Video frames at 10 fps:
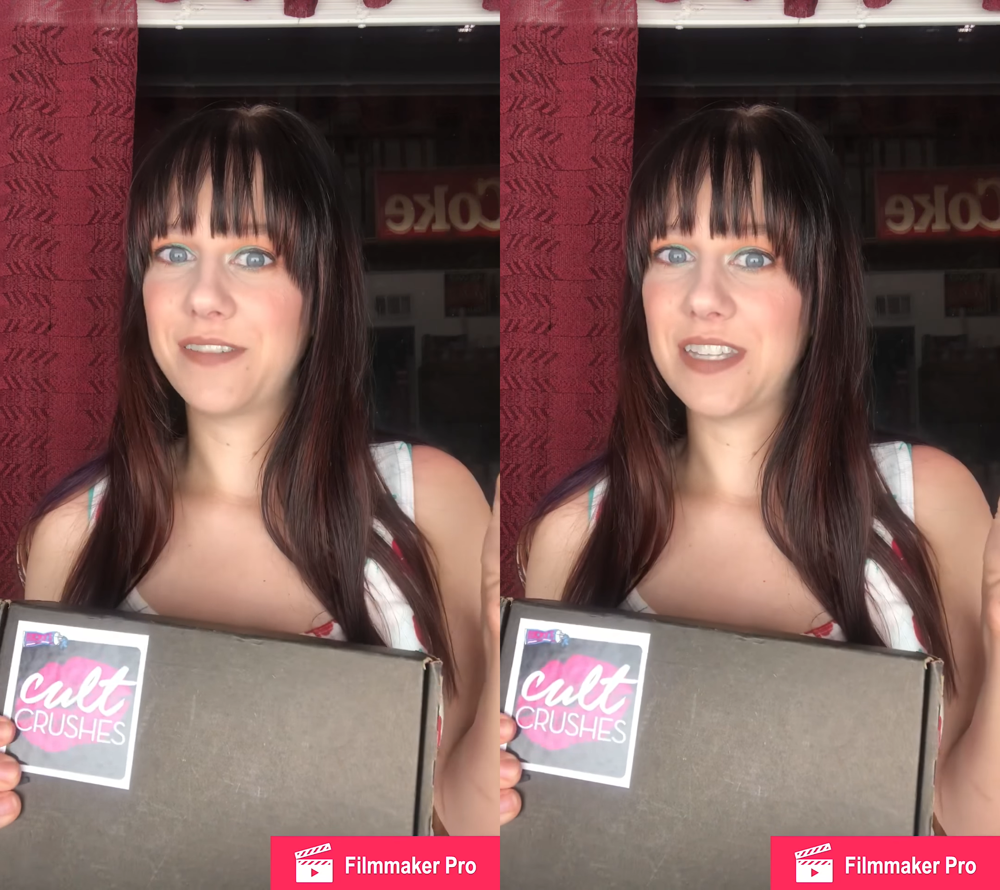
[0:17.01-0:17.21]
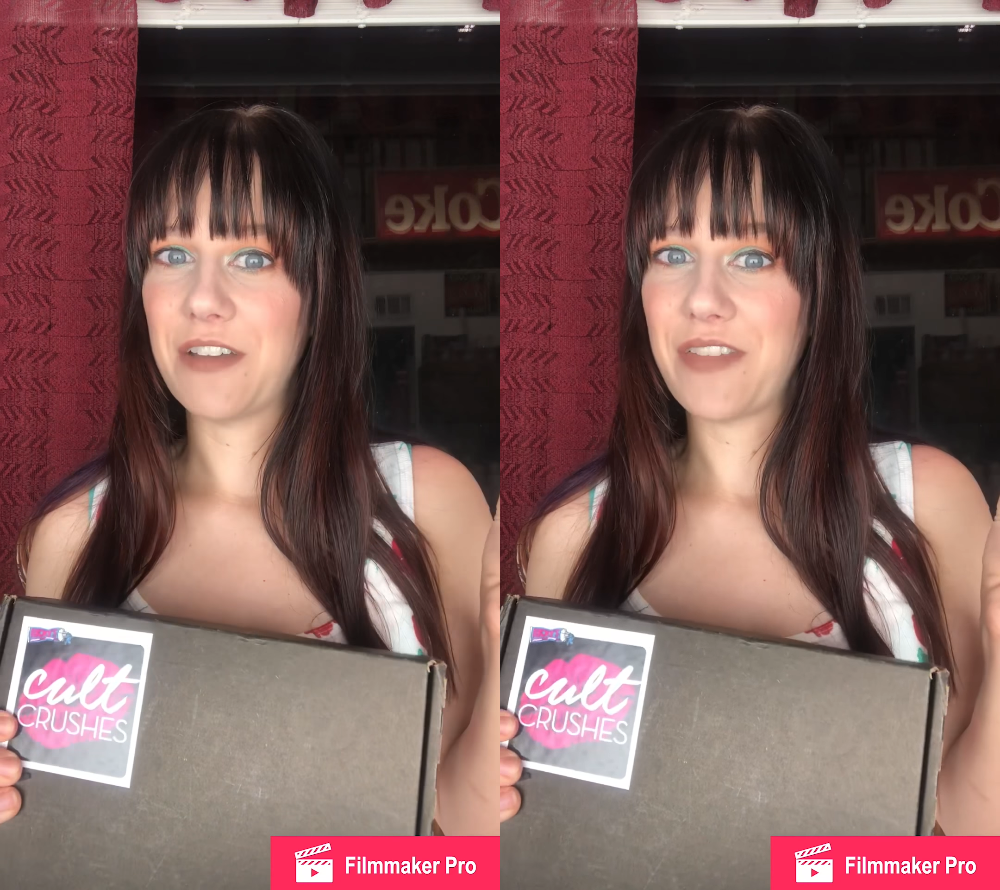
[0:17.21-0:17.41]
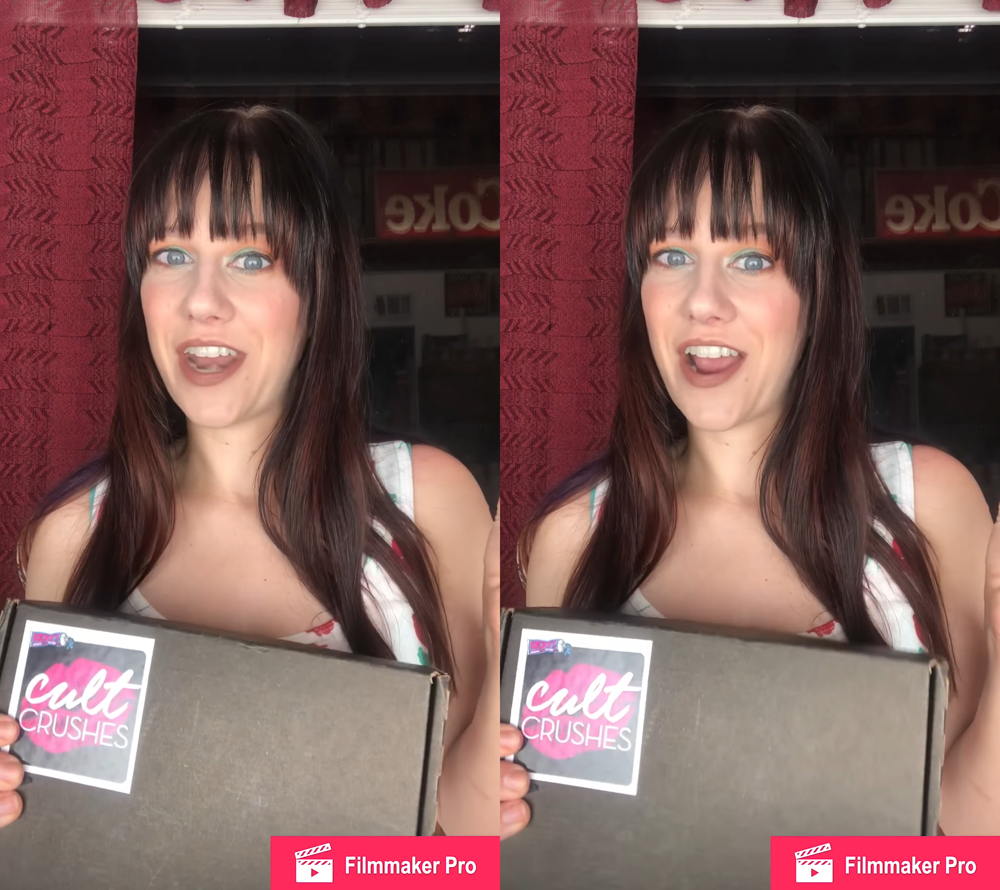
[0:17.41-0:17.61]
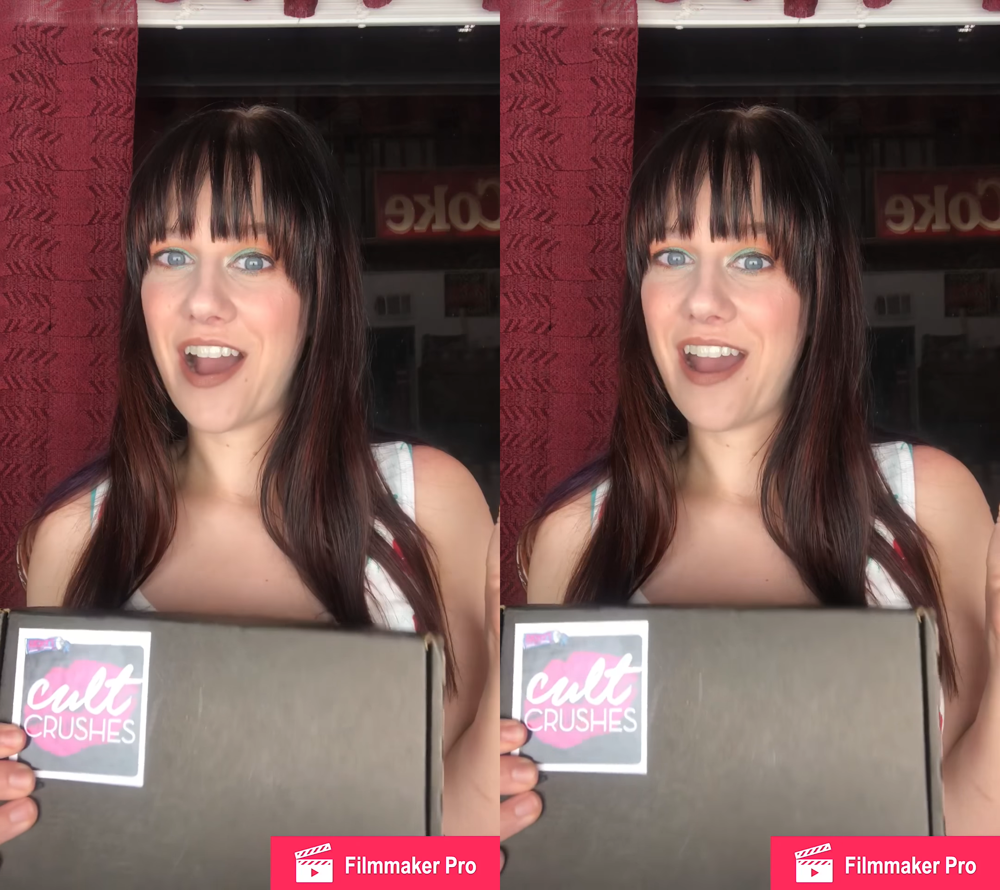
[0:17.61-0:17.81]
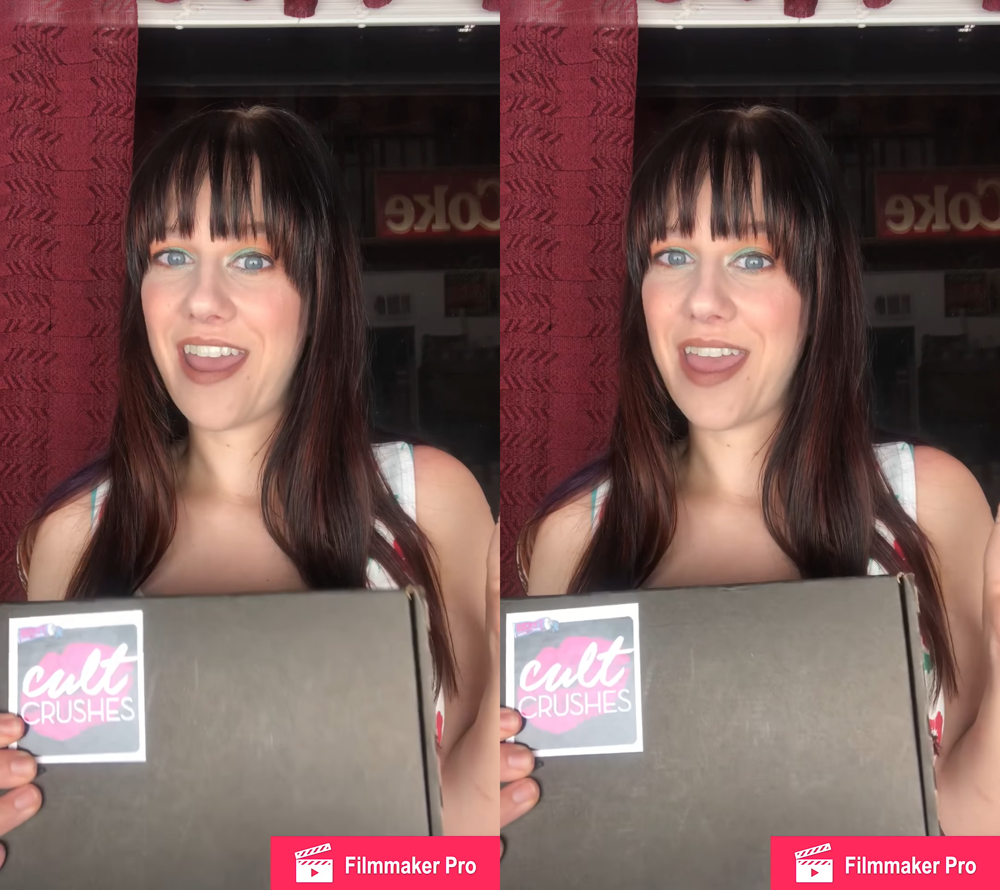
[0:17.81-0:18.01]
stuff that I
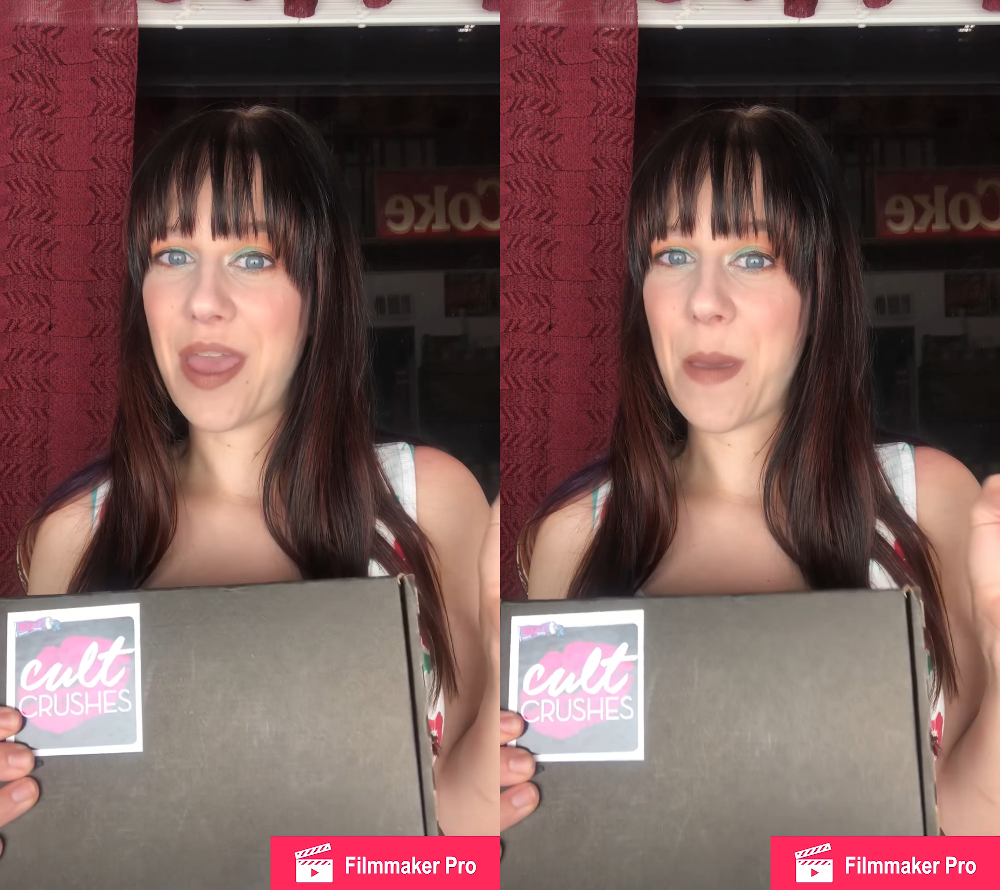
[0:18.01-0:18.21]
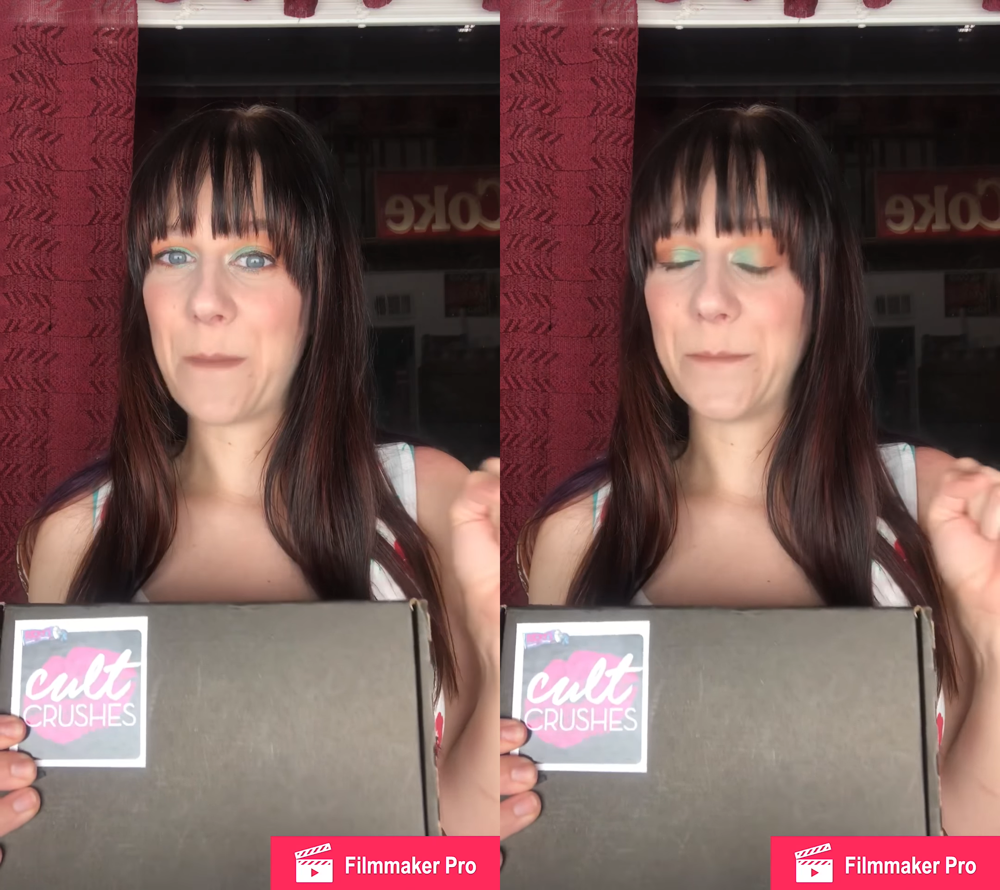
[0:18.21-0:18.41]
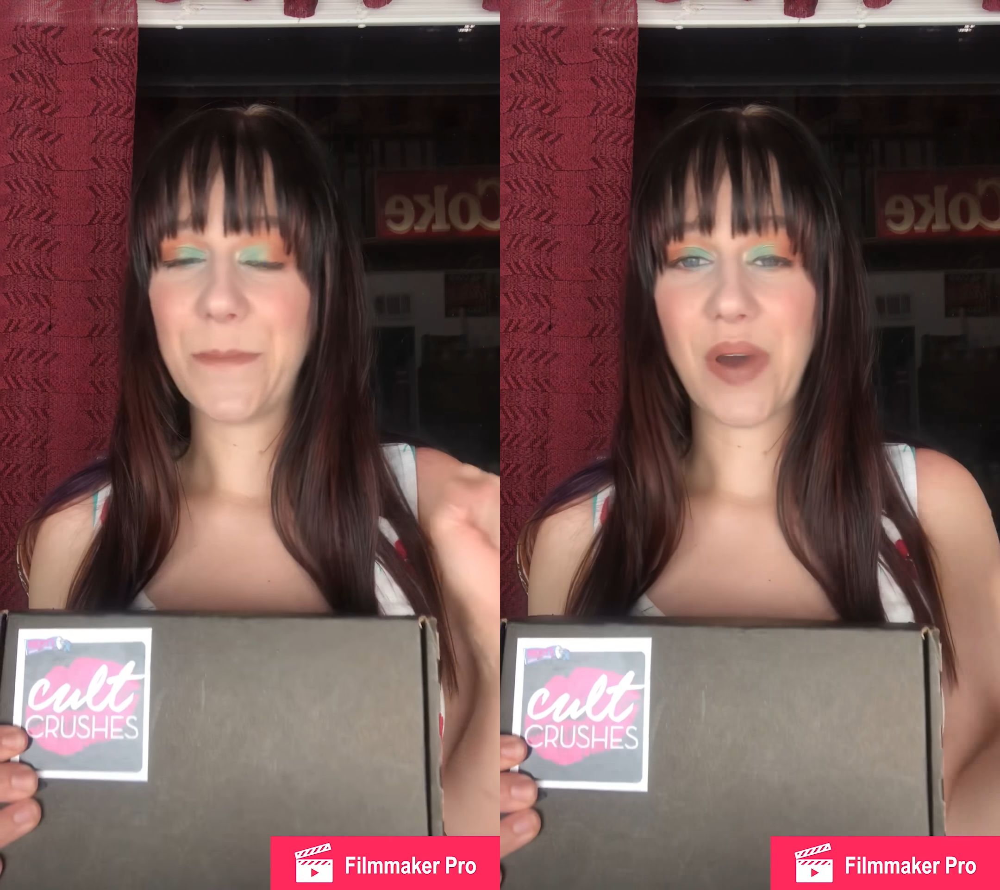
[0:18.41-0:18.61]
got in